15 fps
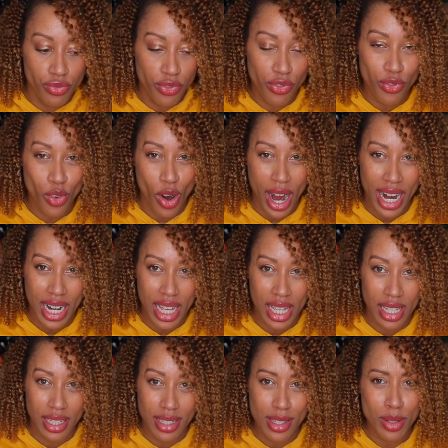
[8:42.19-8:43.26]

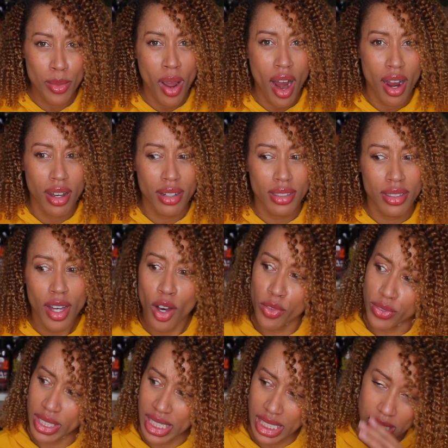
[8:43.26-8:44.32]
Friday, tomorrow,
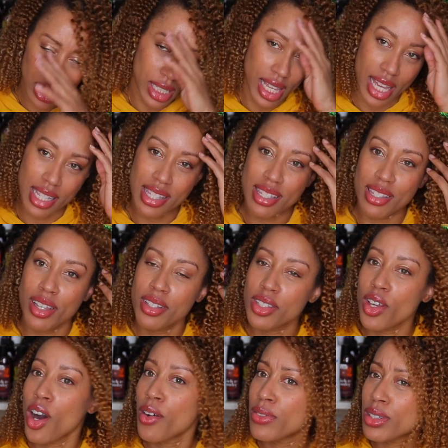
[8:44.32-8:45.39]
hopefully. Yes.
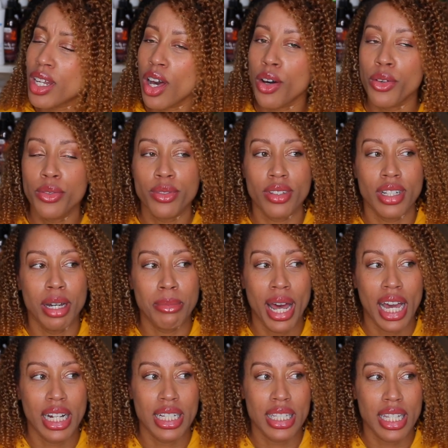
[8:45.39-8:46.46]
So no, I'm
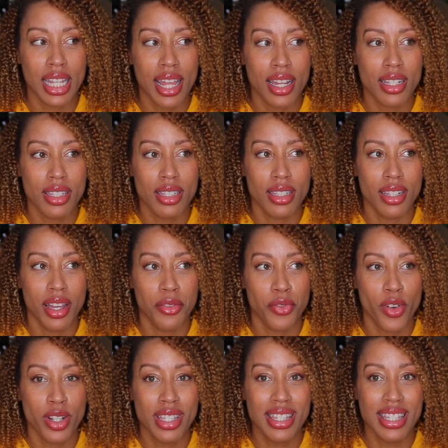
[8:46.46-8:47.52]
not gonna say that. Not
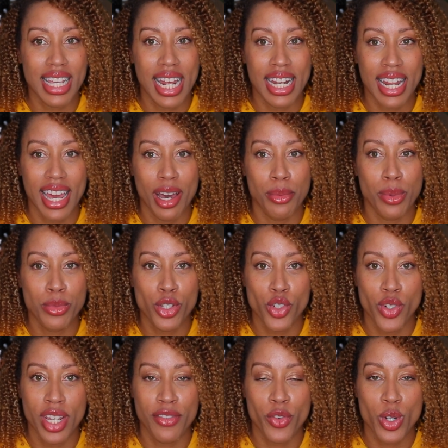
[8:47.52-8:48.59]
for Sunday. I'm
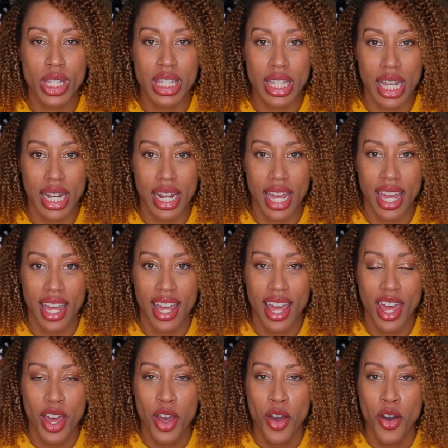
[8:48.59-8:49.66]
shooting for Sunday
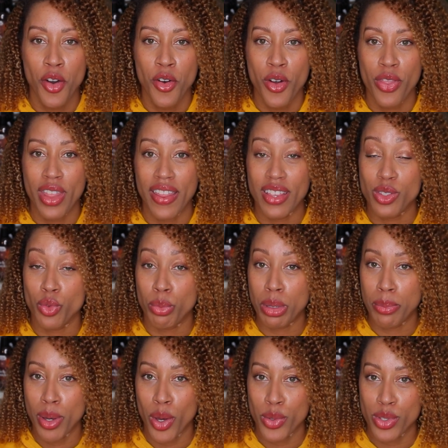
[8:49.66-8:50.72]
that this will
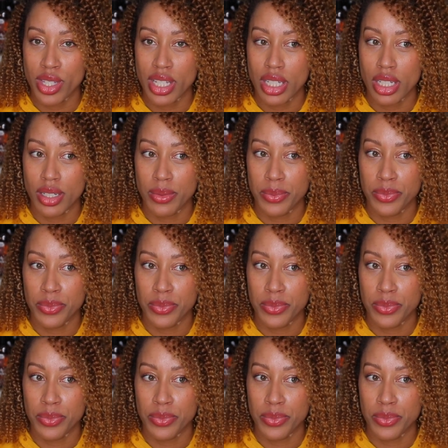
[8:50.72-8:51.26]
be posted.